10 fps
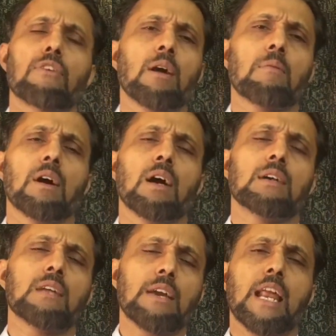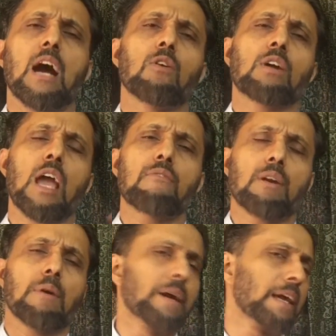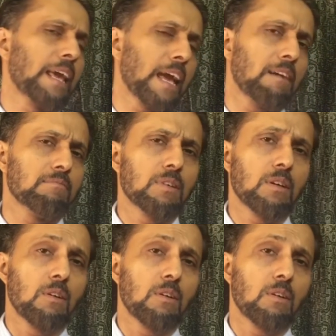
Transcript: from China or came from America